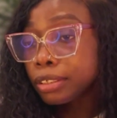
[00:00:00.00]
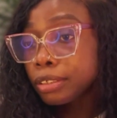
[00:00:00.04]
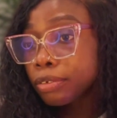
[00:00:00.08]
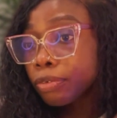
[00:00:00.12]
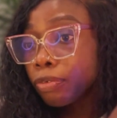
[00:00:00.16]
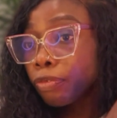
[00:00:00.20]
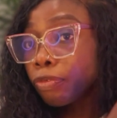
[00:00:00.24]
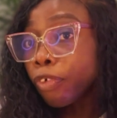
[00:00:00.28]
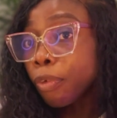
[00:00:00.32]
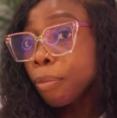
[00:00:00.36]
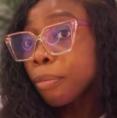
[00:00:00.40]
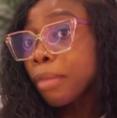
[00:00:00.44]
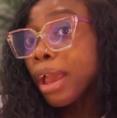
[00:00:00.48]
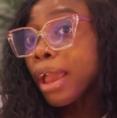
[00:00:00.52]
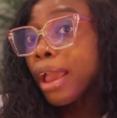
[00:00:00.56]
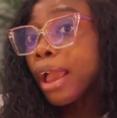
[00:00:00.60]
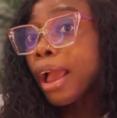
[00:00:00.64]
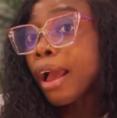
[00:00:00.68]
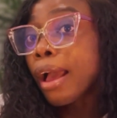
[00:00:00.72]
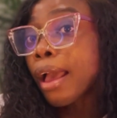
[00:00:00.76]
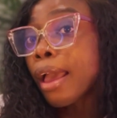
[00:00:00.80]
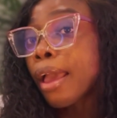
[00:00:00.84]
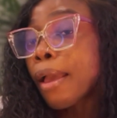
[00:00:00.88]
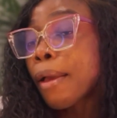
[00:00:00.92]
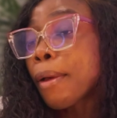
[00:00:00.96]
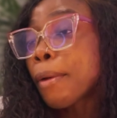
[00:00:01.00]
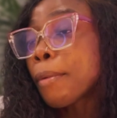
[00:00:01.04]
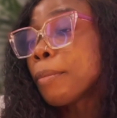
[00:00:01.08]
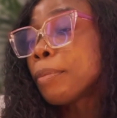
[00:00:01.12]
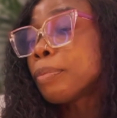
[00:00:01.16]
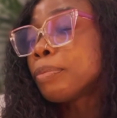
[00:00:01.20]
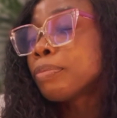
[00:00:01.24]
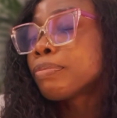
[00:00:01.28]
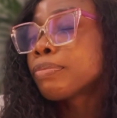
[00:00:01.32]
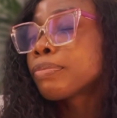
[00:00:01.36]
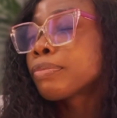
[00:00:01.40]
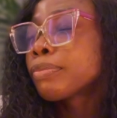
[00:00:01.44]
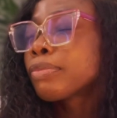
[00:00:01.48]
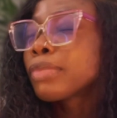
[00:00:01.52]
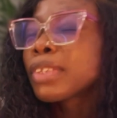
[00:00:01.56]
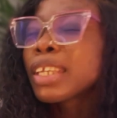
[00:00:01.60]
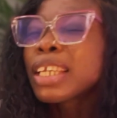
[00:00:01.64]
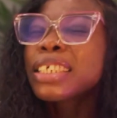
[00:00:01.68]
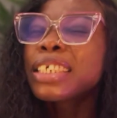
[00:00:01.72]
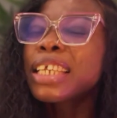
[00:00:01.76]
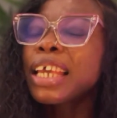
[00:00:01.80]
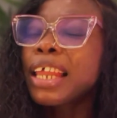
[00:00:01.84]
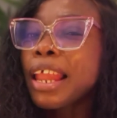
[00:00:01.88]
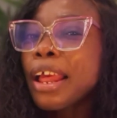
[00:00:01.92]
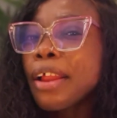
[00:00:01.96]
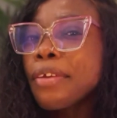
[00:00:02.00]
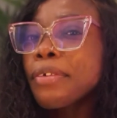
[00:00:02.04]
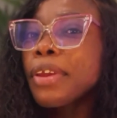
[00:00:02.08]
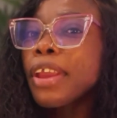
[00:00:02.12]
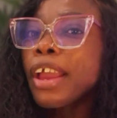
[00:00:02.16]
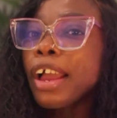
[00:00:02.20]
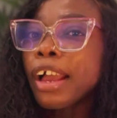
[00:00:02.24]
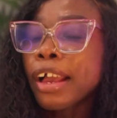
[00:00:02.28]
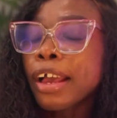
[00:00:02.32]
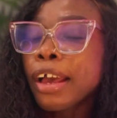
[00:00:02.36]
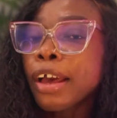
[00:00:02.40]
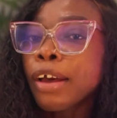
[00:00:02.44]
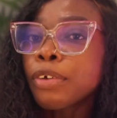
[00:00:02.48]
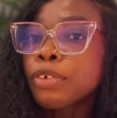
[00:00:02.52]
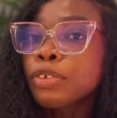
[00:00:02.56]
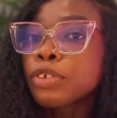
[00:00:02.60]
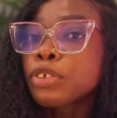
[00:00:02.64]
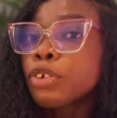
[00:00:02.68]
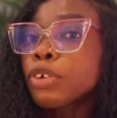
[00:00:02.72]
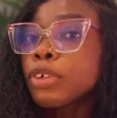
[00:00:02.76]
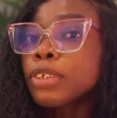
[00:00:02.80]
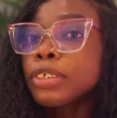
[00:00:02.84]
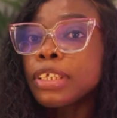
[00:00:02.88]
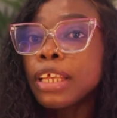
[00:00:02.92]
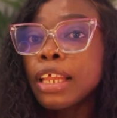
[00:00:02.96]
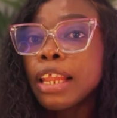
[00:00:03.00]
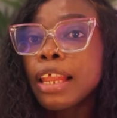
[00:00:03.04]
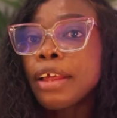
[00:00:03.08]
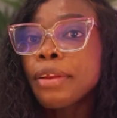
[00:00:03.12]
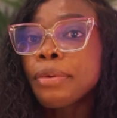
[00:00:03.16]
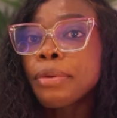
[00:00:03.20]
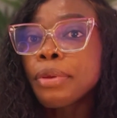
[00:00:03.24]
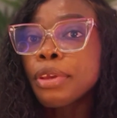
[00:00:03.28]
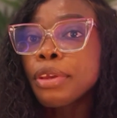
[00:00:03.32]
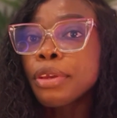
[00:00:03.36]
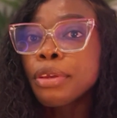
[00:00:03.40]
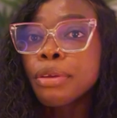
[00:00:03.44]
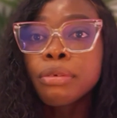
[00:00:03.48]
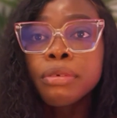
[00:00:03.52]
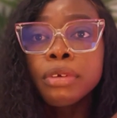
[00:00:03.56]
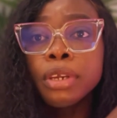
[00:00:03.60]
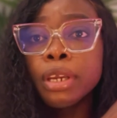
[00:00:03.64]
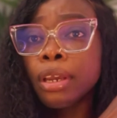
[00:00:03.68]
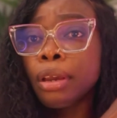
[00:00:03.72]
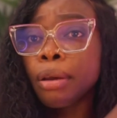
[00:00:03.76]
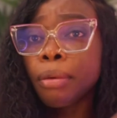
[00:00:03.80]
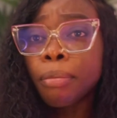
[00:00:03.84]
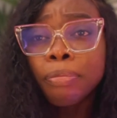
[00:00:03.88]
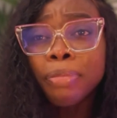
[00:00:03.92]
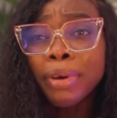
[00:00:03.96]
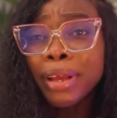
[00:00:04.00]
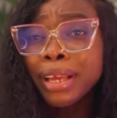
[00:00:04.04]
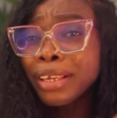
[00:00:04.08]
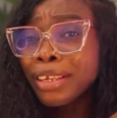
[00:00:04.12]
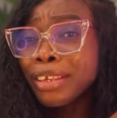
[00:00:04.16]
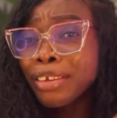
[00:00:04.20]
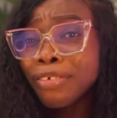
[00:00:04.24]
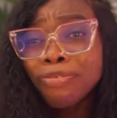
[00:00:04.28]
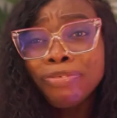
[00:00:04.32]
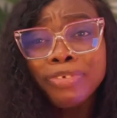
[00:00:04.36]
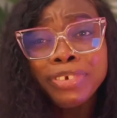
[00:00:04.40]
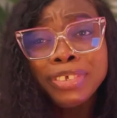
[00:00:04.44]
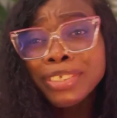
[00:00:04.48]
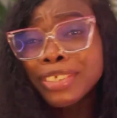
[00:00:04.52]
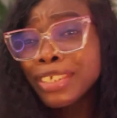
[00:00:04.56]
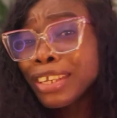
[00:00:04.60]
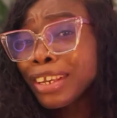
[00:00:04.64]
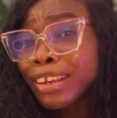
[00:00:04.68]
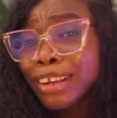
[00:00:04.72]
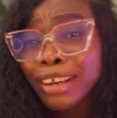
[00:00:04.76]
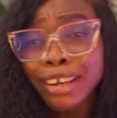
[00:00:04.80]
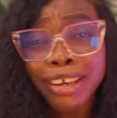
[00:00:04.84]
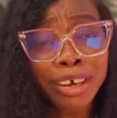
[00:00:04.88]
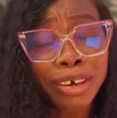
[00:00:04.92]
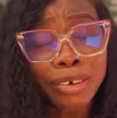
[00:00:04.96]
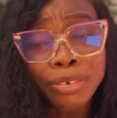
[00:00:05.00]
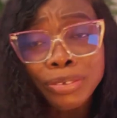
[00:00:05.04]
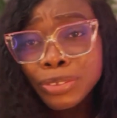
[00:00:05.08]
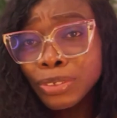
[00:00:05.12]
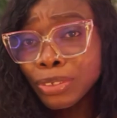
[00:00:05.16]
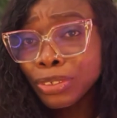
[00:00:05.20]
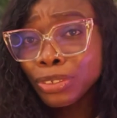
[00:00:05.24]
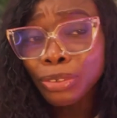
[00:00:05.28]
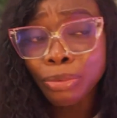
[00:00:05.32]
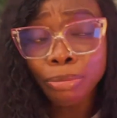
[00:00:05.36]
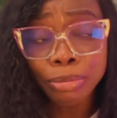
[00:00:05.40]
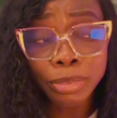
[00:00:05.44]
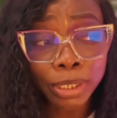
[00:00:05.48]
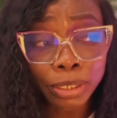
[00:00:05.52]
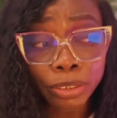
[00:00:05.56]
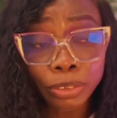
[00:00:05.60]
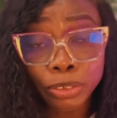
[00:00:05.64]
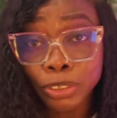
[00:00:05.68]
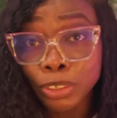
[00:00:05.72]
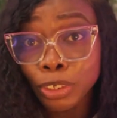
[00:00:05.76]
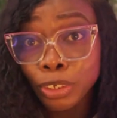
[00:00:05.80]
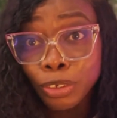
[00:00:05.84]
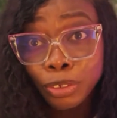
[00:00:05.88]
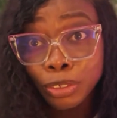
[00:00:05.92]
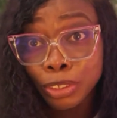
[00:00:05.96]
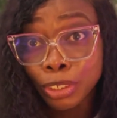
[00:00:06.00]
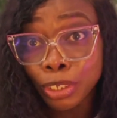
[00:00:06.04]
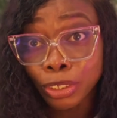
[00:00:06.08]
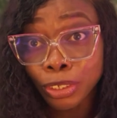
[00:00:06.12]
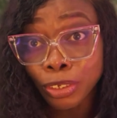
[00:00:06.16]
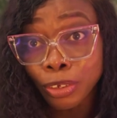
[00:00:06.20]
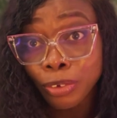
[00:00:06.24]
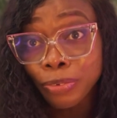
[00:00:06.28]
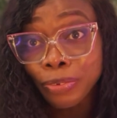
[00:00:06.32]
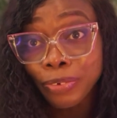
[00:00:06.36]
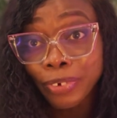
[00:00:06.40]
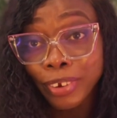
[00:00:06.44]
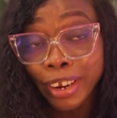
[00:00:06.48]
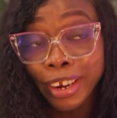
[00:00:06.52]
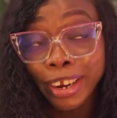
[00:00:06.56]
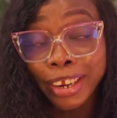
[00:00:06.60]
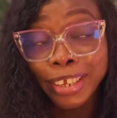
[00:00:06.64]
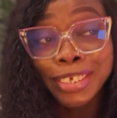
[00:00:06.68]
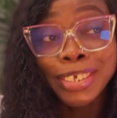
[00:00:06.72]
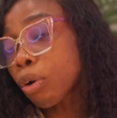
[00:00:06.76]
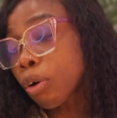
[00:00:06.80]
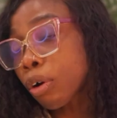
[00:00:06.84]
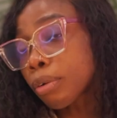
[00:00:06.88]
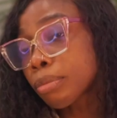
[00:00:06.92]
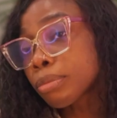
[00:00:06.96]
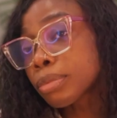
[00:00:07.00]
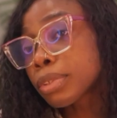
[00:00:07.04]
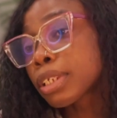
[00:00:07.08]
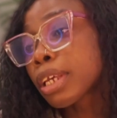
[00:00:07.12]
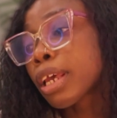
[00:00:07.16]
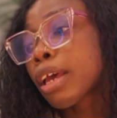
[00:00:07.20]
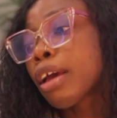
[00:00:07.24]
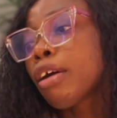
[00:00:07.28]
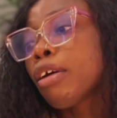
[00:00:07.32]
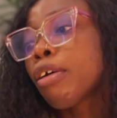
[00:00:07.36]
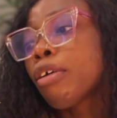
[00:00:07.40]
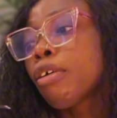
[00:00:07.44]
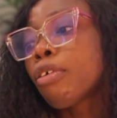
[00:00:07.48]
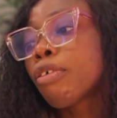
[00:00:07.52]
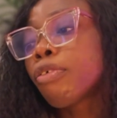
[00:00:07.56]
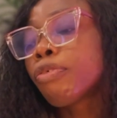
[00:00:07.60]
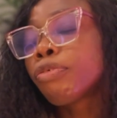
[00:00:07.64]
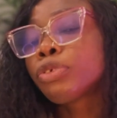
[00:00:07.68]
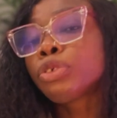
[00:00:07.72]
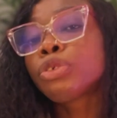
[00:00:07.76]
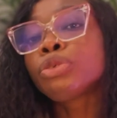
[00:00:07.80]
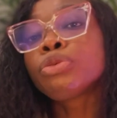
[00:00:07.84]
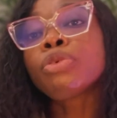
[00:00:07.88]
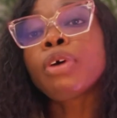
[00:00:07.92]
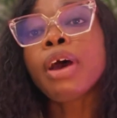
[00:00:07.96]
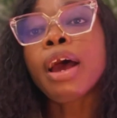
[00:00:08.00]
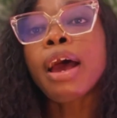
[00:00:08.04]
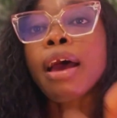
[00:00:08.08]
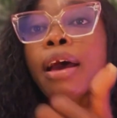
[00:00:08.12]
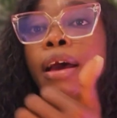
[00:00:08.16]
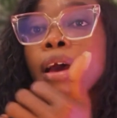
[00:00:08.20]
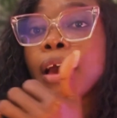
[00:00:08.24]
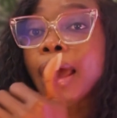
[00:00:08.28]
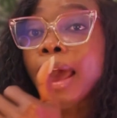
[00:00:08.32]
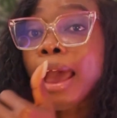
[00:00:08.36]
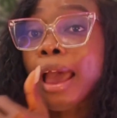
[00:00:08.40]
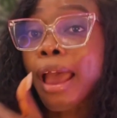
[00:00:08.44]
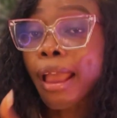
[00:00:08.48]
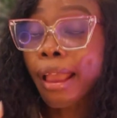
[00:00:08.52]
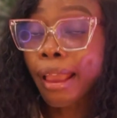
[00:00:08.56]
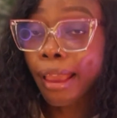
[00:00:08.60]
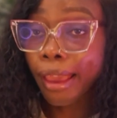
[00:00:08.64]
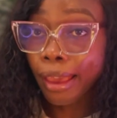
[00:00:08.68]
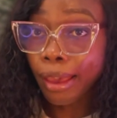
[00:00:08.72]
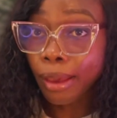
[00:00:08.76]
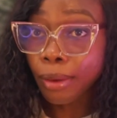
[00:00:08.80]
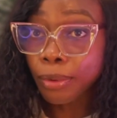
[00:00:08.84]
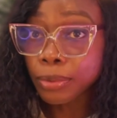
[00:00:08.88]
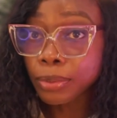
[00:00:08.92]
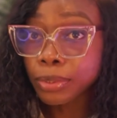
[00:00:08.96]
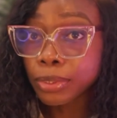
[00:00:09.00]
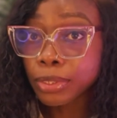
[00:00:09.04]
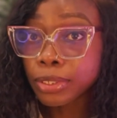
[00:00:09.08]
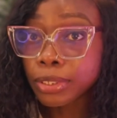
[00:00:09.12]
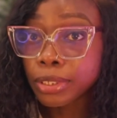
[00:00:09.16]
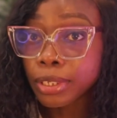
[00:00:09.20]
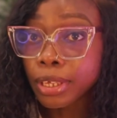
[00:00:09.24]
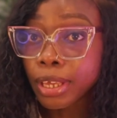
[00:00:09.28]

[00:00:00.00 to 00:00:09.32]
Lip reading: from my salary account or salary banking fintech account or something, sort of, right? Forms to her account.